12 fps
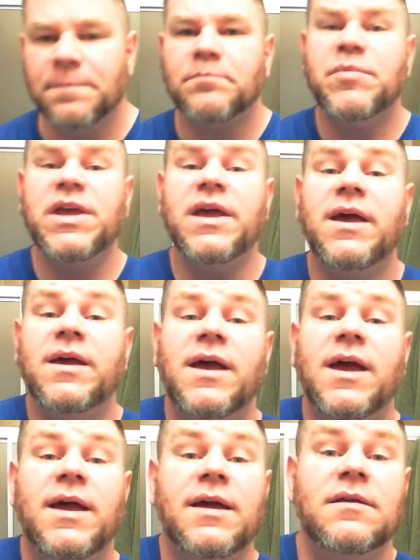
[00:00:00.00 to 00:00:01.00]

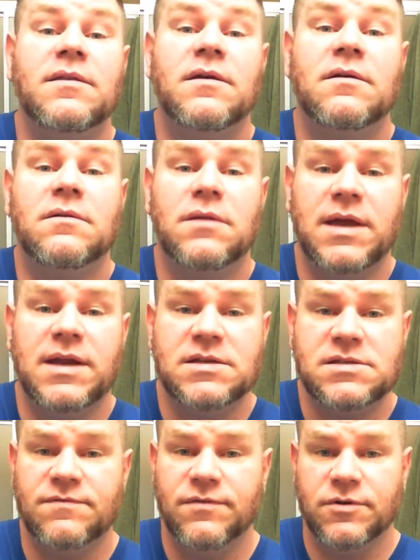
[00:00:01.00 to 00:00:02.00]
PAA, their
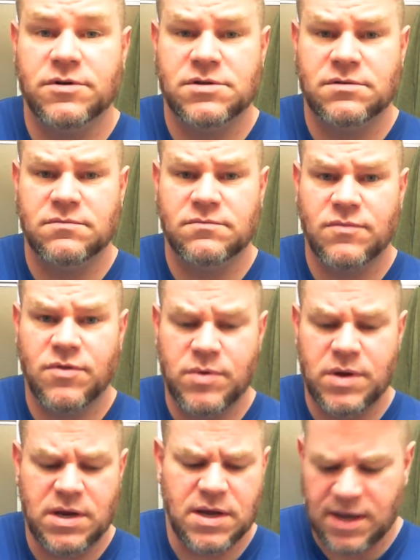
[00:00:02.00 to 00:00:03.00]
latest version
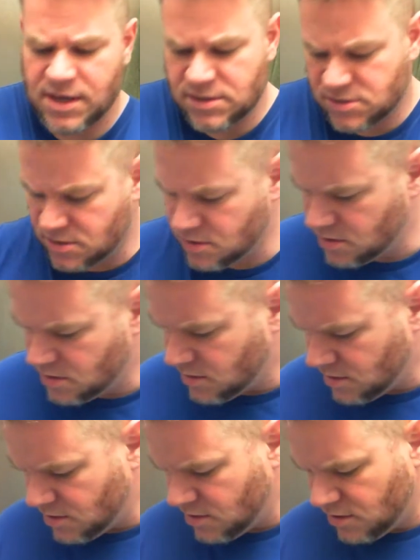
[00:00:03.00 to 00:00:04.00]
3, I guess.
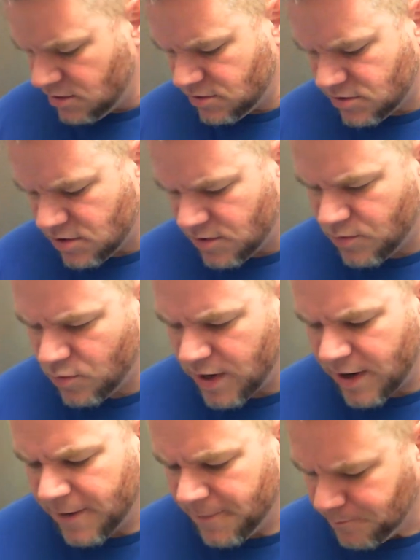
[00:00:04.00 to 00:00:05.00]
So
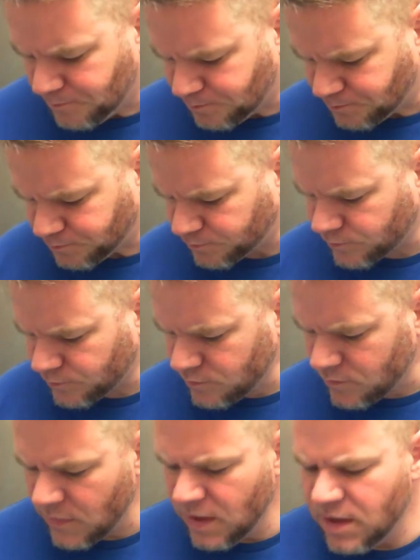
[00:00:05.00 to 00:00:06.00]
where
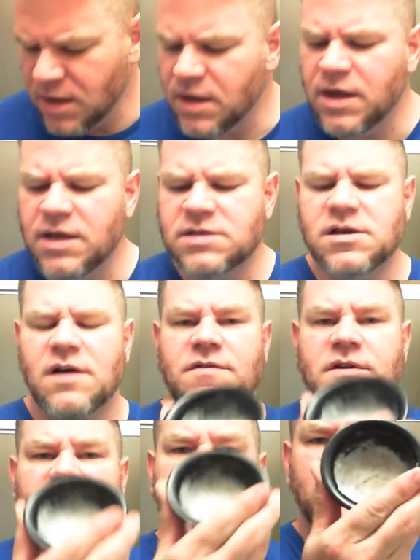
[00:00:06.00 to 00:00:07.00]
it's soft
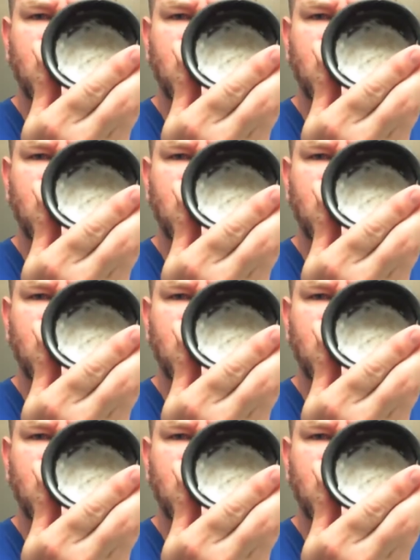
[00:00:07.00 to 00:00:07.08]
enough you